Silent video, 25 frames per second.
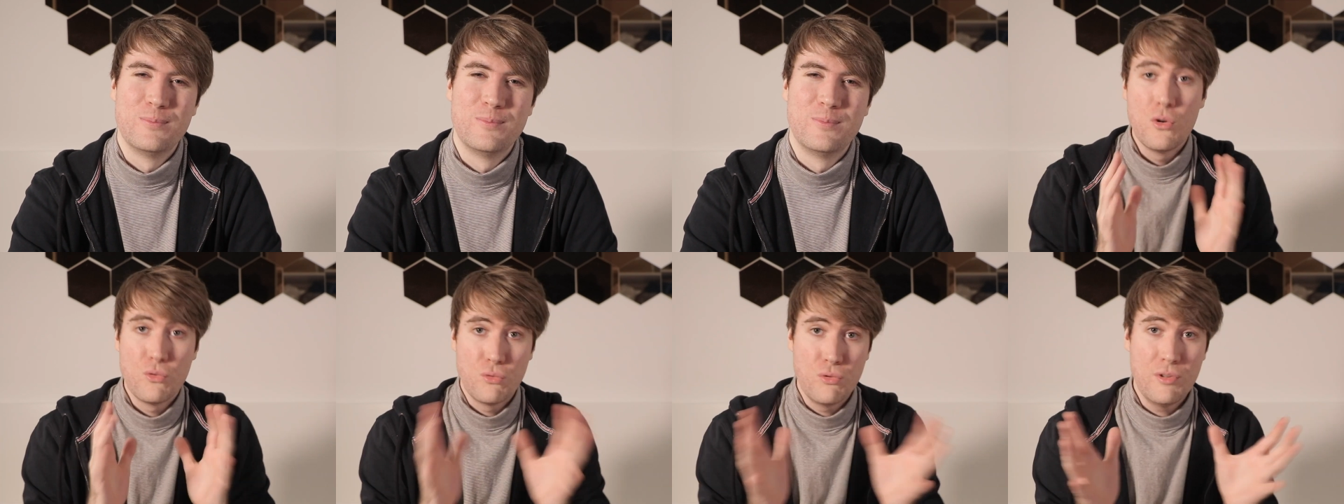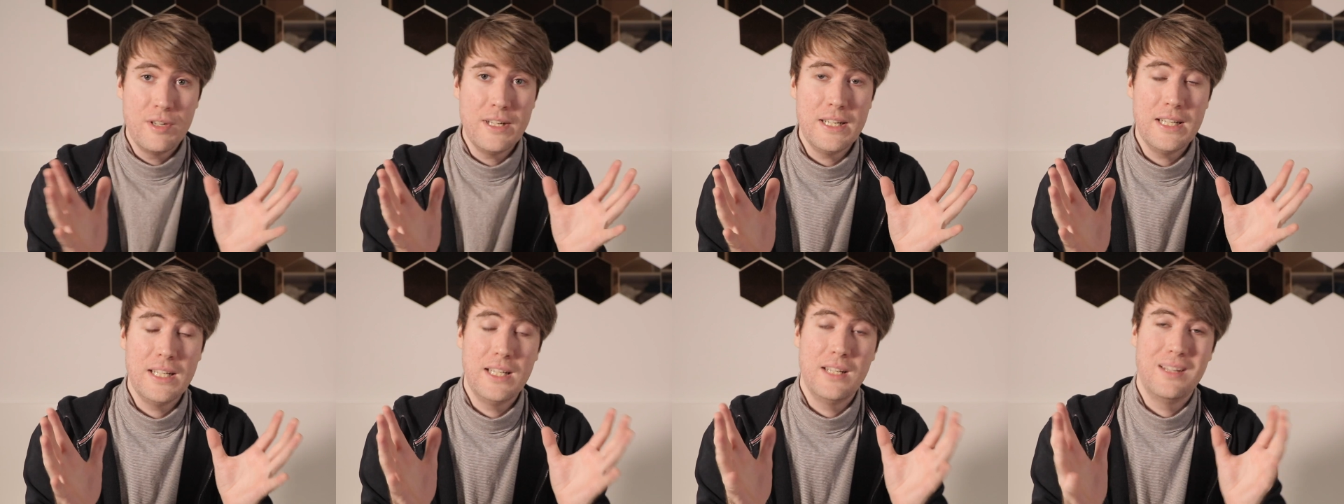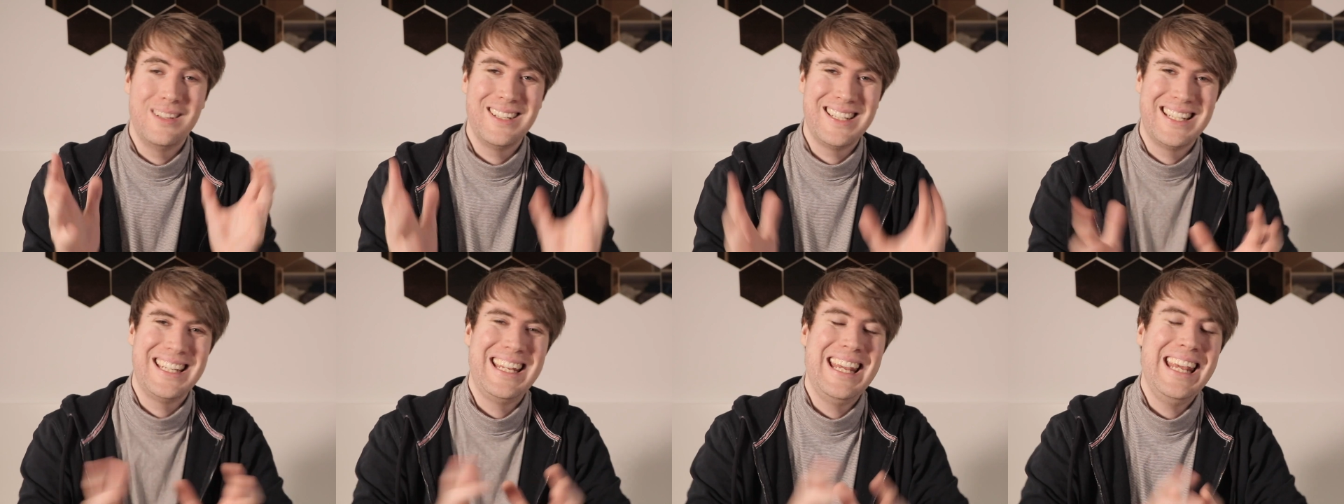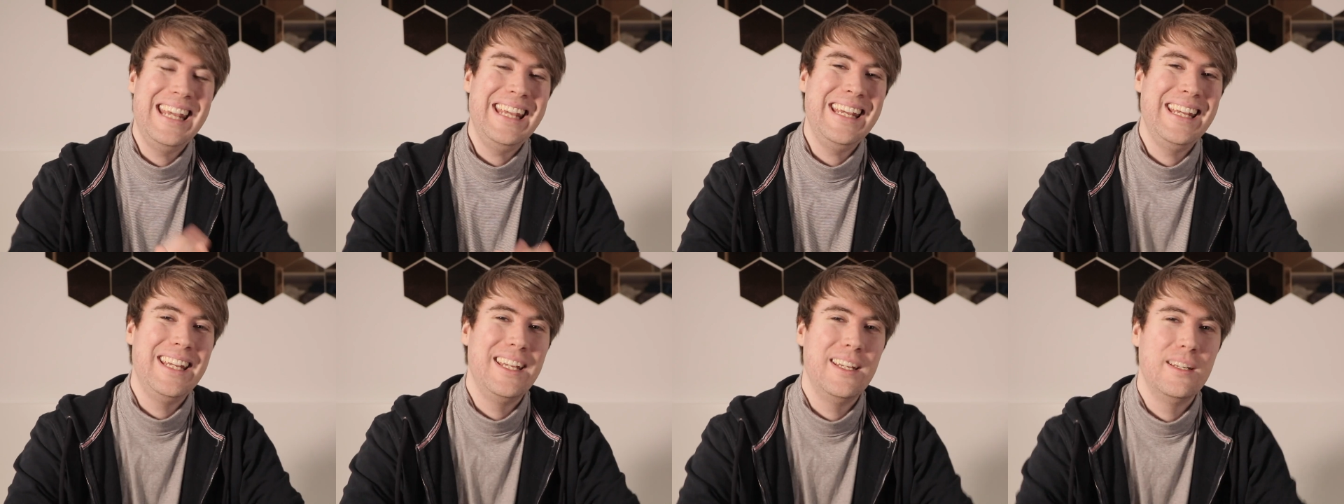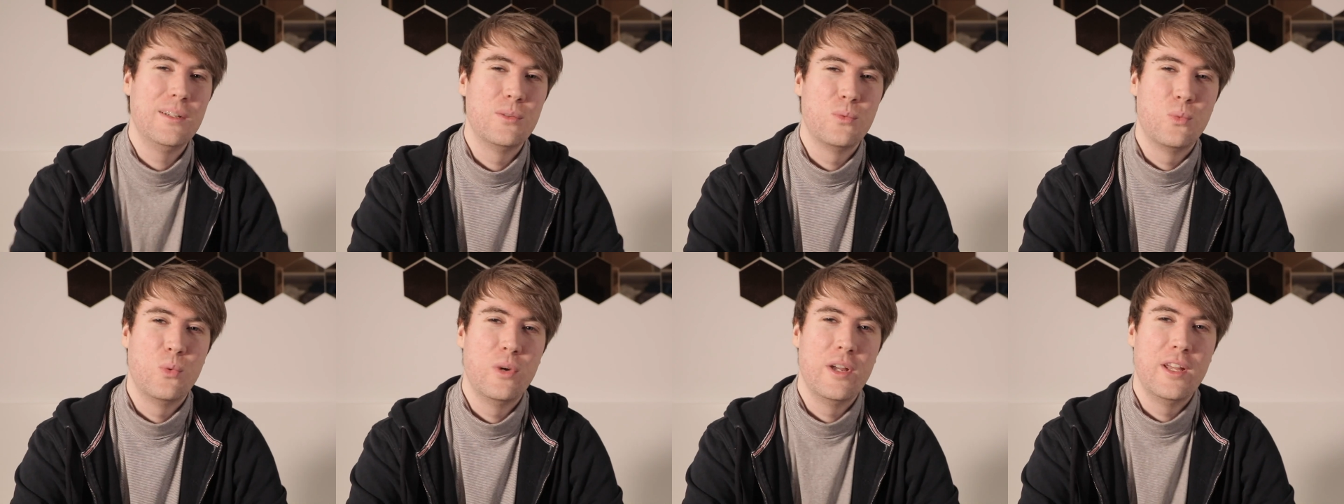Really, the key
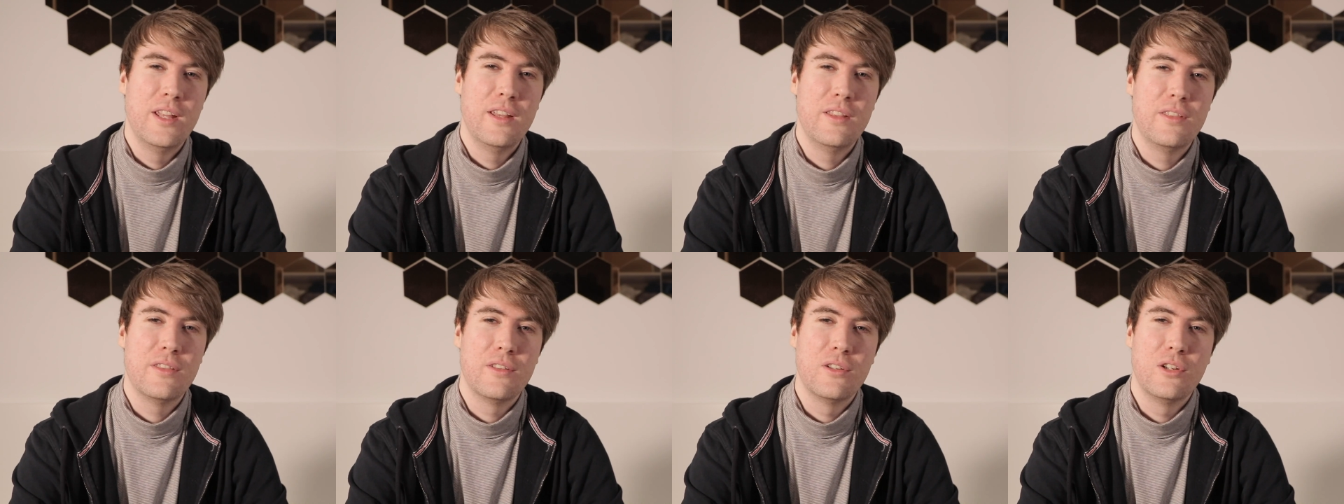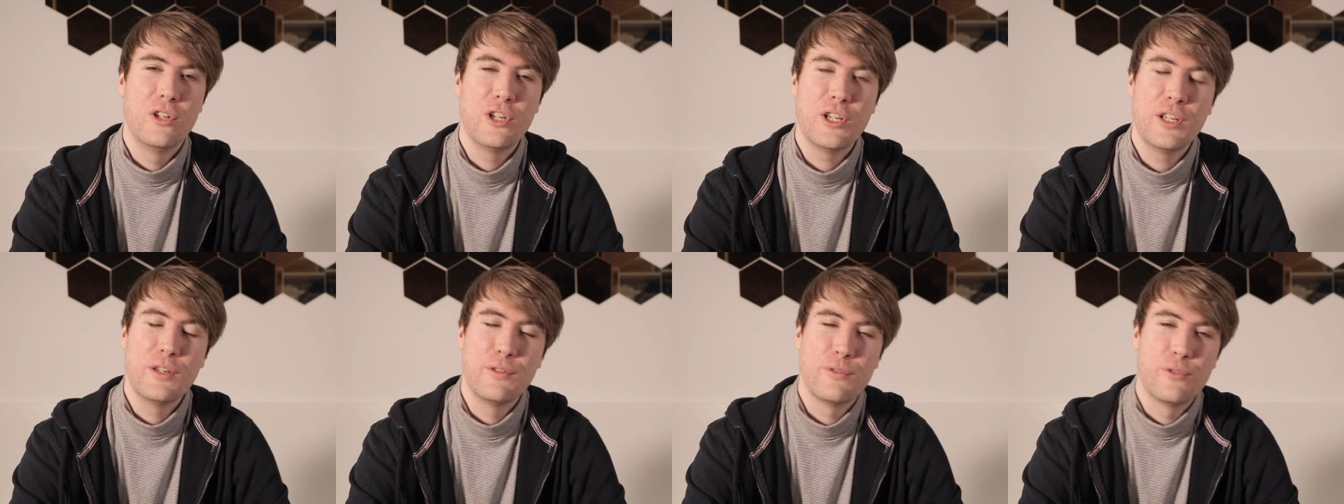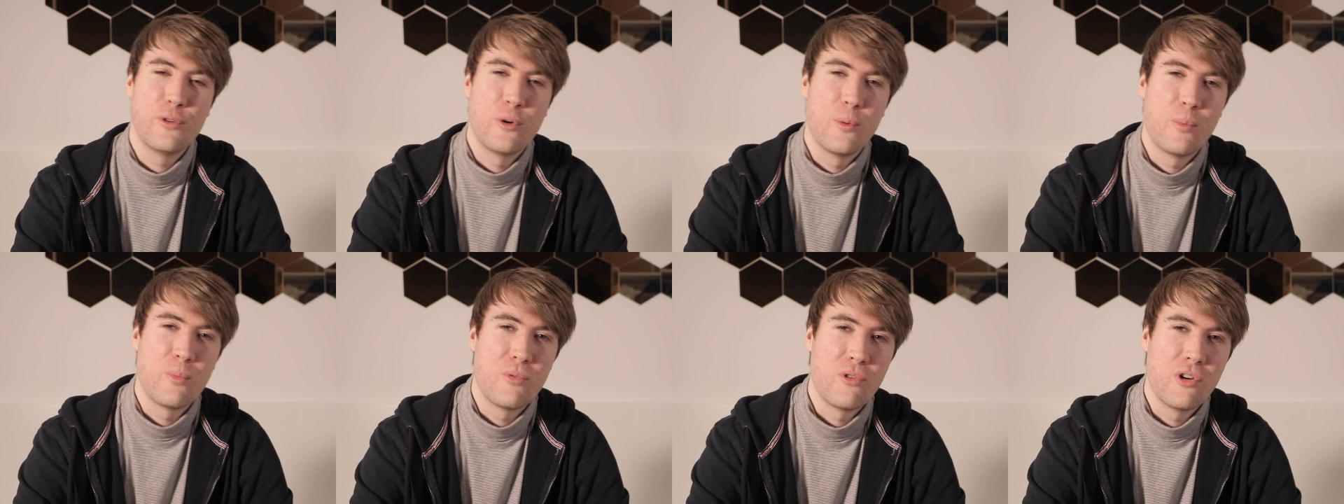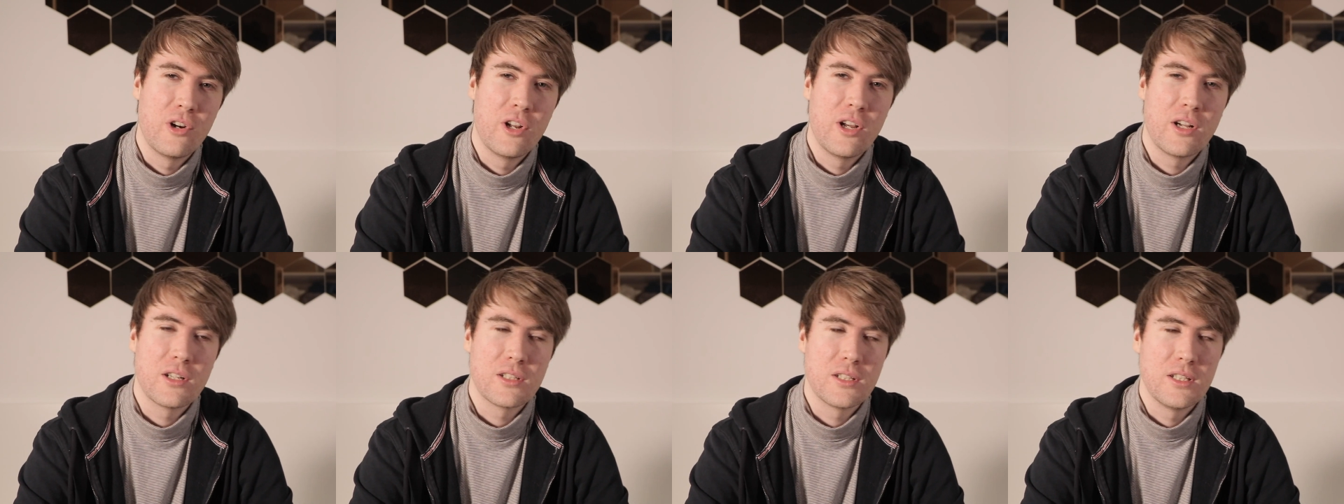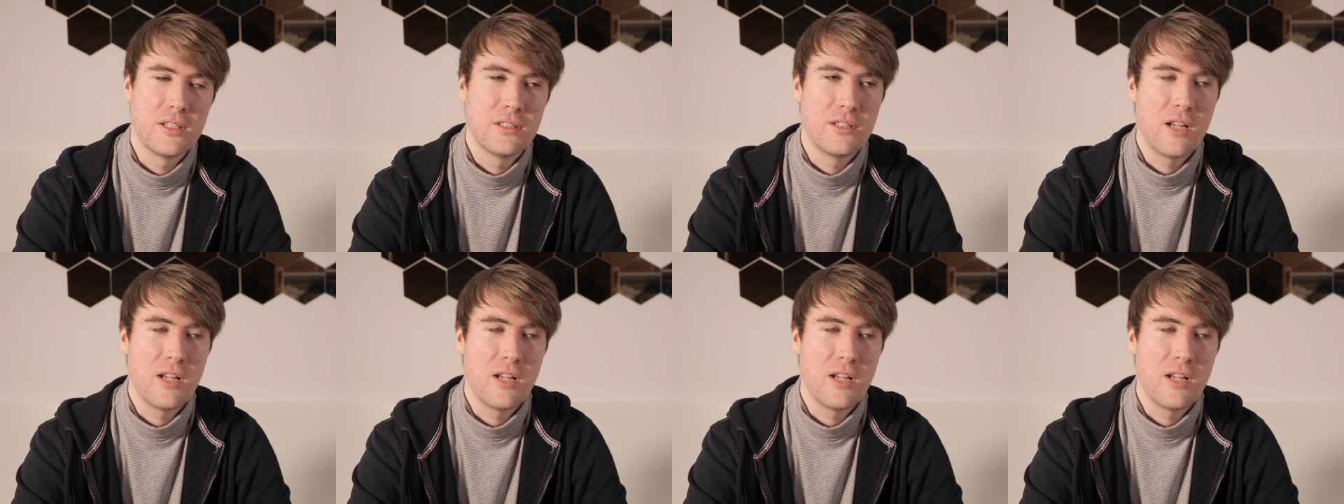with looking for a product is